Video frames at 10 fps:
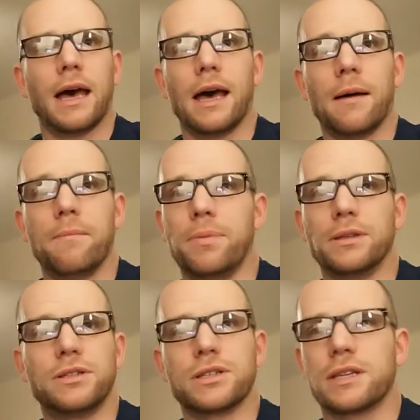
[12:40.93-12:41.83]

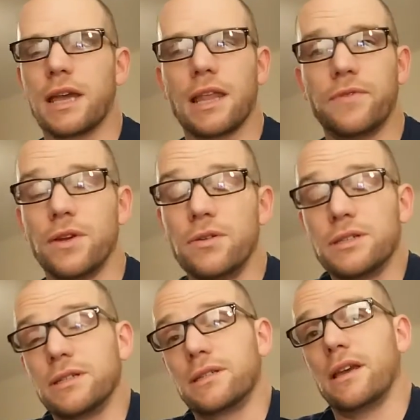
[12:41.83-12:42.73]
But just to get the
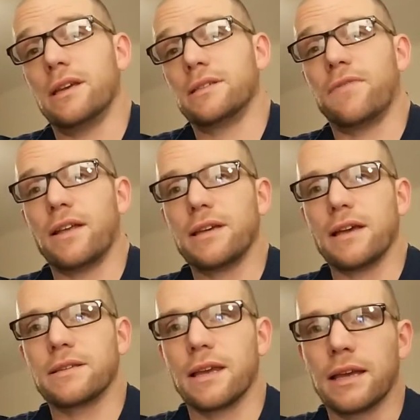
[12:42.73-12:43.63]
views is
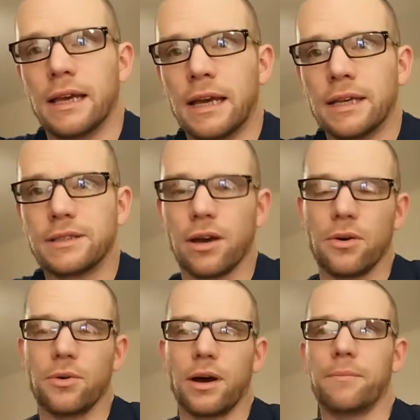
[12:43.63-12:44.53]
fantastic.
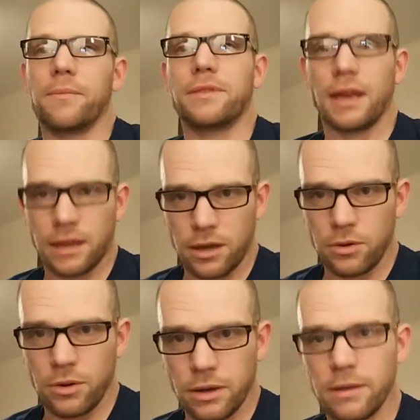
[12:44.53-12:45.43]
So thank
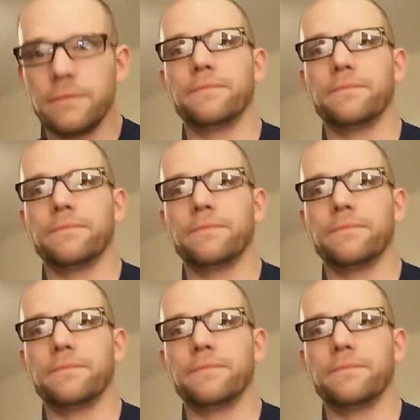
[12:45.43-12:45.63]
you.